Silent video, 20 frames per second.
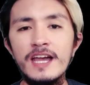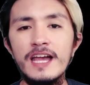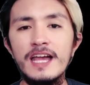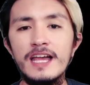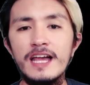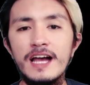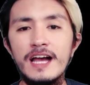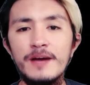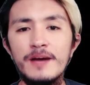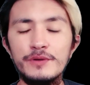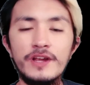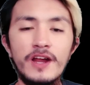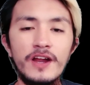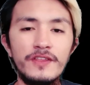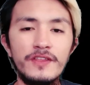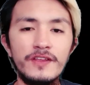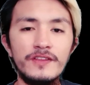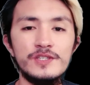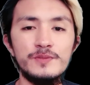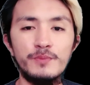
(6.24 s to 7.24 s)
regarding
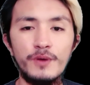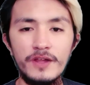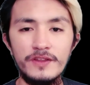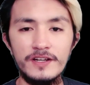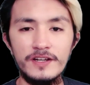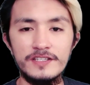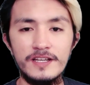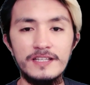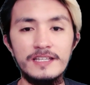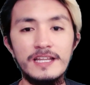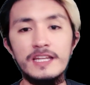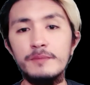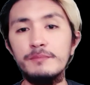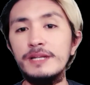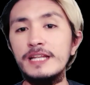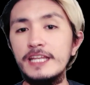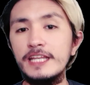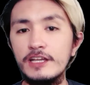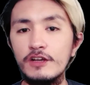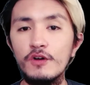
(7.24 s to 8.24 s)
this product na
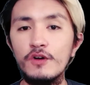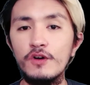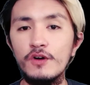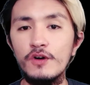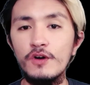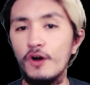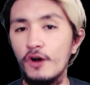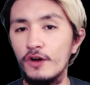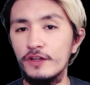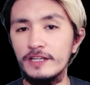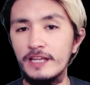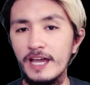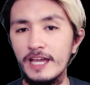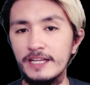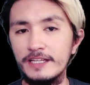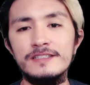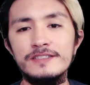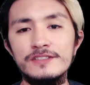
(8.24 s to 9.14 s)
nabili ko online.